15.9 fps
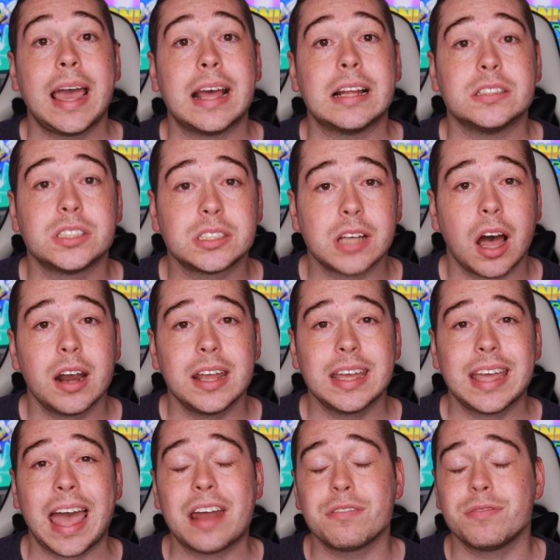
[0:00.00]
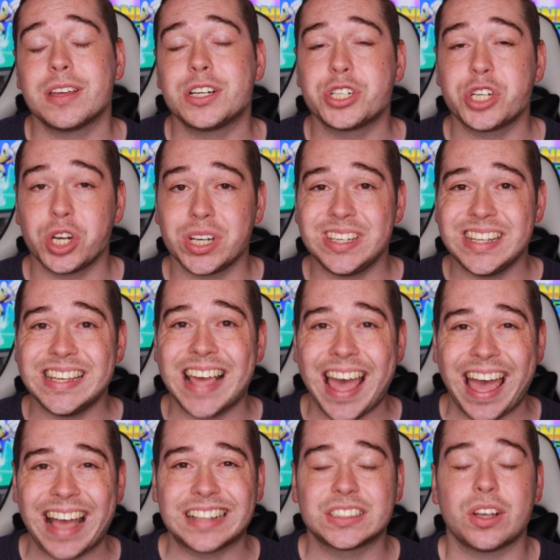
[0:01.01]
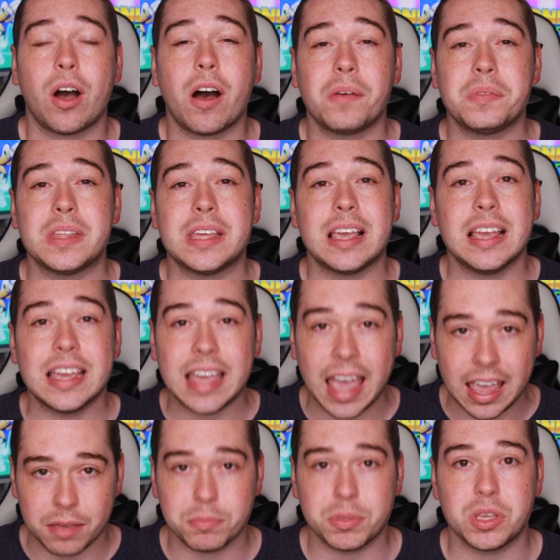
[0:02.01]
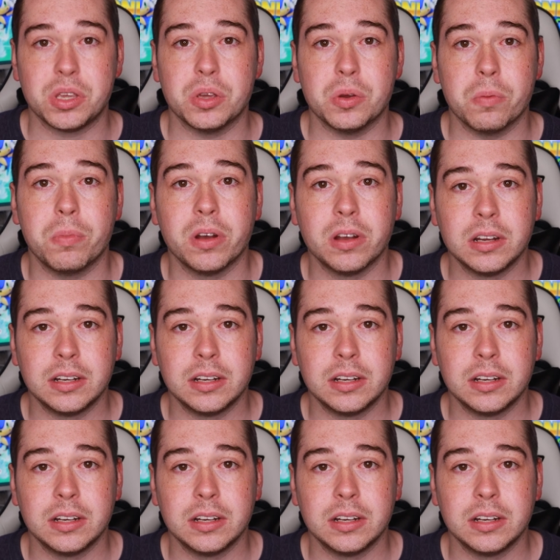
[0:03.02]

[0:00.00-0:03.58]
and Sonic Adventure DX on the GameCube.